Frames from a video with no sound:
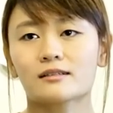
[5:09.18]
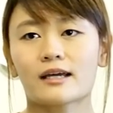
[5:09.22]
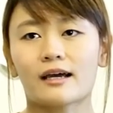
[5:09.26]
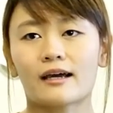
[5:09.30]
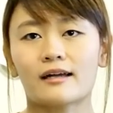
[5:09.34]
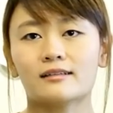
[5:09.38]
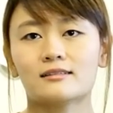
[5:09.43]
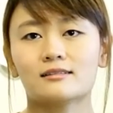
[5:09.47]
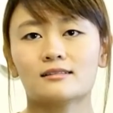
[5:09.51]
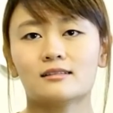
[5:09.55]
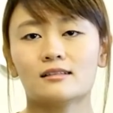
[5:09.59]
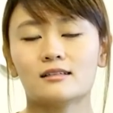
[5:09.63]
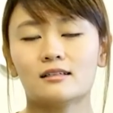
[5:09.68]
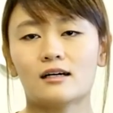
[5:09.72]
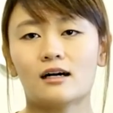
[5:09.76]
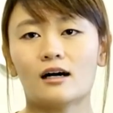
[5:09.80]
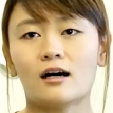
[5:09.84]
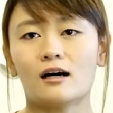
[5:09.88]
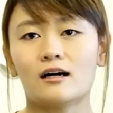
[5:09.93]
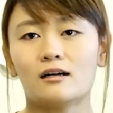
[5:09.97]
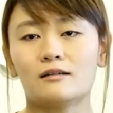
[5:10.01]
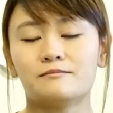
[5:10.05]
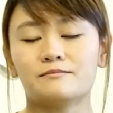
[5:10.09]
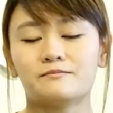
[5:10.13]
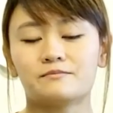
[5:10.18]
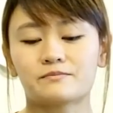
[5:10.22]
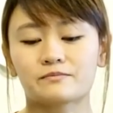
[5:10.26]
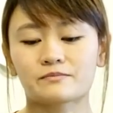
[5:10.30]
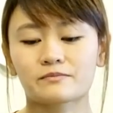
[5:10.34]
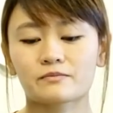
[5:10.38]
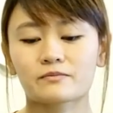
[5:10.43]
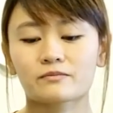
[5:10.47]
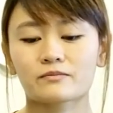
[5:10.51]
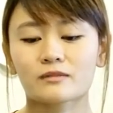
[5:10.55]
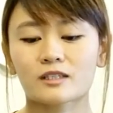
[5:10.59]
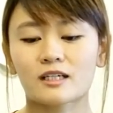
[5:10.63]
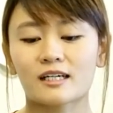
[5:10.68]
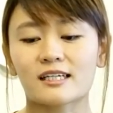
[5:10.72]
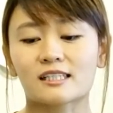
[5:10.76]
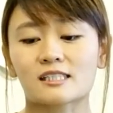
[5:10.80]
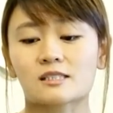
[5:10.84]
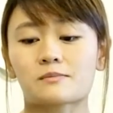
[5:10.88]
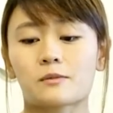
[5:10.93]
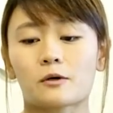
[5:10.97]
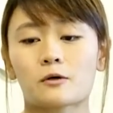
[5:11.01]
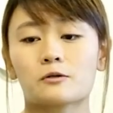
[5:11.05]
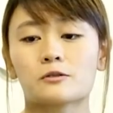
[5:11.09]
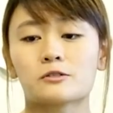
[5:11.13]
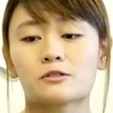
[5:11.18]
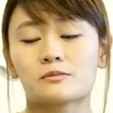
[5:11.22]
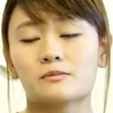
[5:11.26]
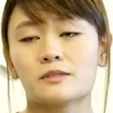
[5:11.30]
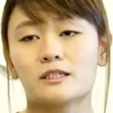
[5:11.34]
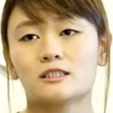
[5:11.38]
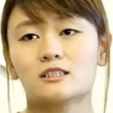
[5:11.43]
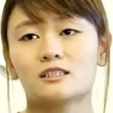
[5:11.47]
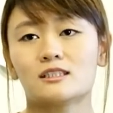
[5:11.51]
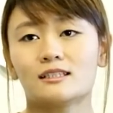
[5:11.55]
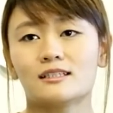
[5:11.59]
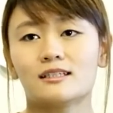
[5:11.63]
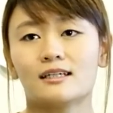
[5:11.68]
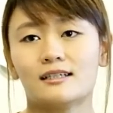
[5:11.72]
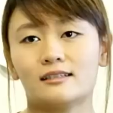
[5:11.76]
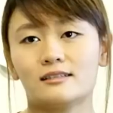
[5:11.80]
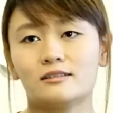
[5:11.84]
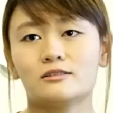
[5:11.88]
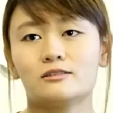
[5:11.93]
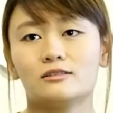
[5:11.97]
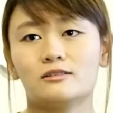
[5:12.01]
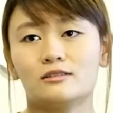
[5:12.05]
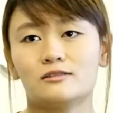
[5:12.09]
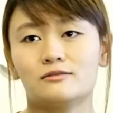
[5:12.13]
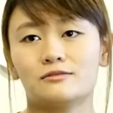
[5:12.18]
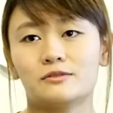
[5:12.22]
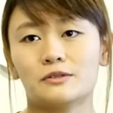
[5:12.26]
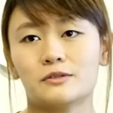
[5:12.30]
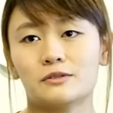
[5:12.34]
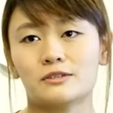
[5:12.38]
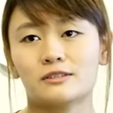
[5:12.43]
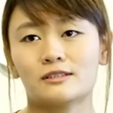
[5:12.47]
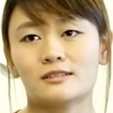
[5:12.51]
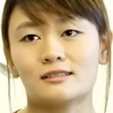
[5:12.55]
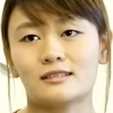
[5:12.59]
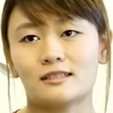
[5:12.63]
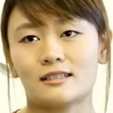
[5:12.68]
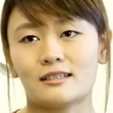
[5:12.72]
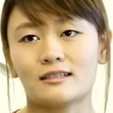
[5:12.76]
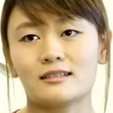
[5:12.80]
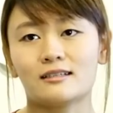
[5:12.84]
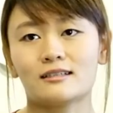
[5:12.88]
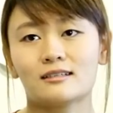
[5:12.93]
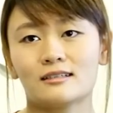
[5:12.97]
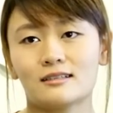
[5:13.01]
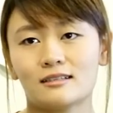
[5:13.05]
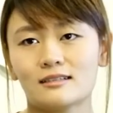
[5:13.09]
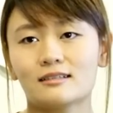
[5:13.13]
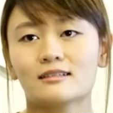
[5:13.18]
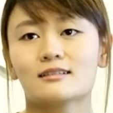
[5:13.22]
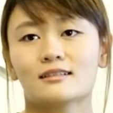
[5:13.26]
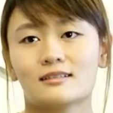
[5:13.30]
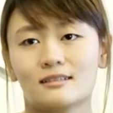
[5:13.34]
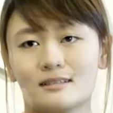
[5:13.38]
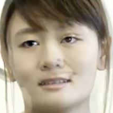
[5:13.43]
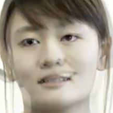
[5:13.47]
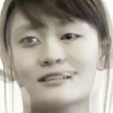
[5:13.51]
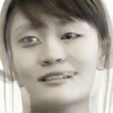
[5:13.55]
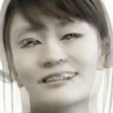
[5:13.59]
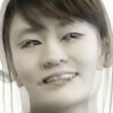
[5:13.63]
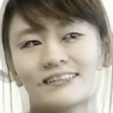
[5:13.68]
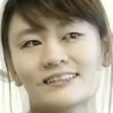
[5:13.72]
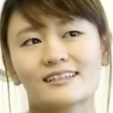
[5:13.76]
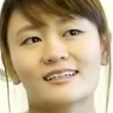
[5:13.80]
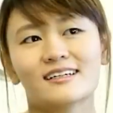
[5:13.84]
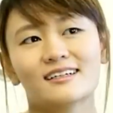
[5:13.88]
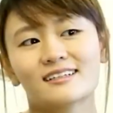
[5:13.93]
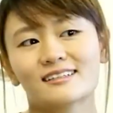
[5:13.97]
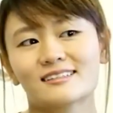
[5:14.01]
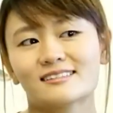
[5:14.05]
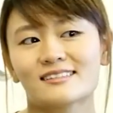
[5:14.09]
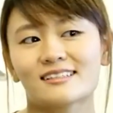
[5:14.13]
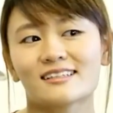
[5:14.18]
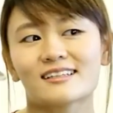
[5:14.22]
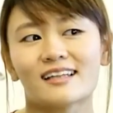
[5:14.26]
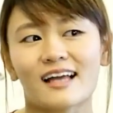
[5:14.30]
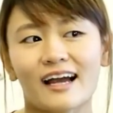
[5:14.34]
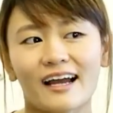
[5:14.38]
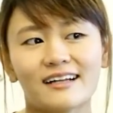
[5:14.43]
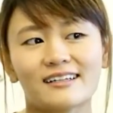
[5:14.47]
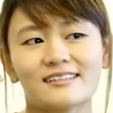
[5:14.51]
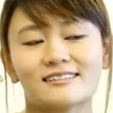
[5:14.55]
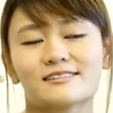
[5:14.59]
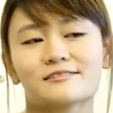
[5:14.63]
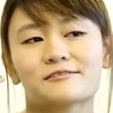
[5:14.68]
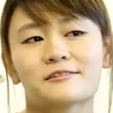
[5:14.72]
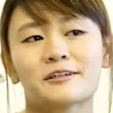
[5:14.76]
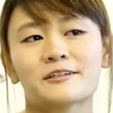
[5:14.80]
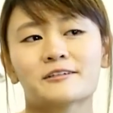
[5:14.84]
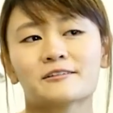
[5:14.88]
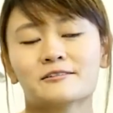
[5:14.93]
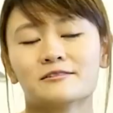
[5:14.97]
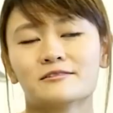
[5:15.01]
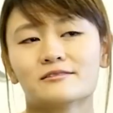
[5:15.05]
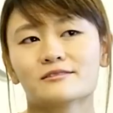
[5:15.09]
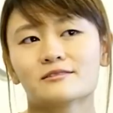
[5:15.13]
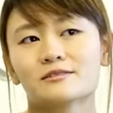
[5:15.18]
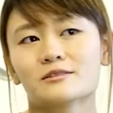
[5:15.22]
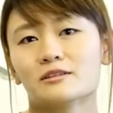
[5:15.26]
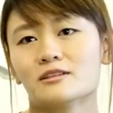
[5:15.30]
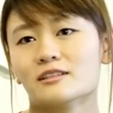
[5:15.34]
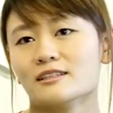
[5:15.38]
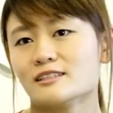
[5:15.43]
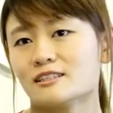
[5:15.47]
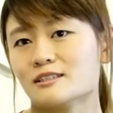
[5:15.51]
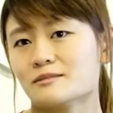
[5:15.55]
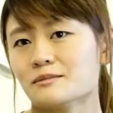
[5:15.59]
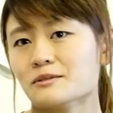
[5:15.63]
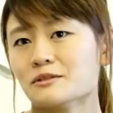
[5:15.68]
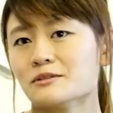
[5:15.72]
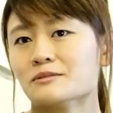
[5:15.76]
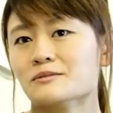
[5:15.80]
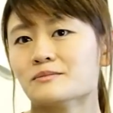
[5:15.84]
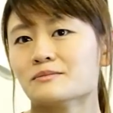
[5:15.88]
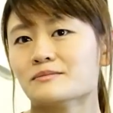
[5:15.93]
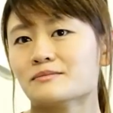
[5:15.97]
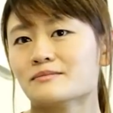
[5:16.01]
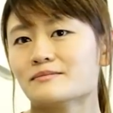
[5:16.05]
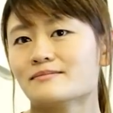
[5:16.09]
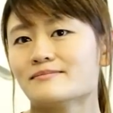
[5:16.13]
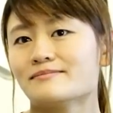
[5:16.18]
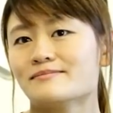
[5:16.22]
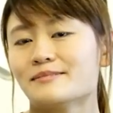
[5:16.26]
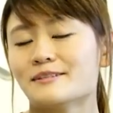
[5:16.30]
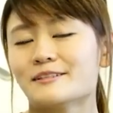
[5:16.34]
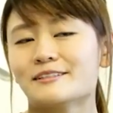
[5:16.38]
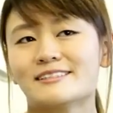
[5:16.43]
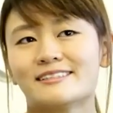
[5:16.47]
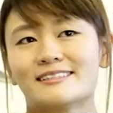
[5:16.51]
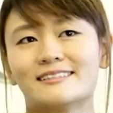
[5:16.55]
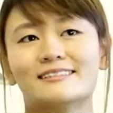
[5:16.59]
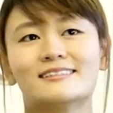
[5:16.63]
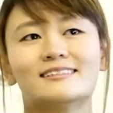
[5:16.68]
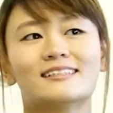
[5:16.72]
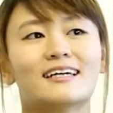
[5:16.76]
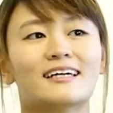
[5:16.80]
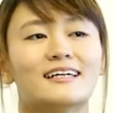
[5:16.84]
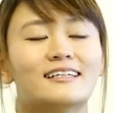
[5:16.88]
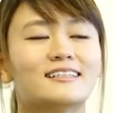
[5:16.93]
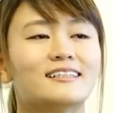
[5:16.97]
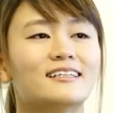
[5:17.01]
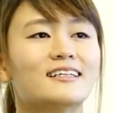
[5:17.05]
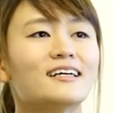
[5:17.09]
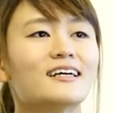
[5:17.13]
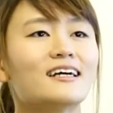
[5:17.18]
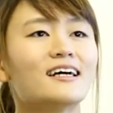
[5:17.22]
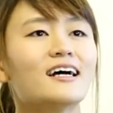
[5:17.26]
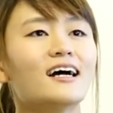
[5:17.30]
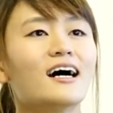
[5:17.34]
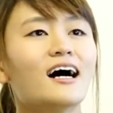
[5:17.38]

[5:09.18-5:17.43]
get exposed much at university. Elaine is a very knowledgeable person, and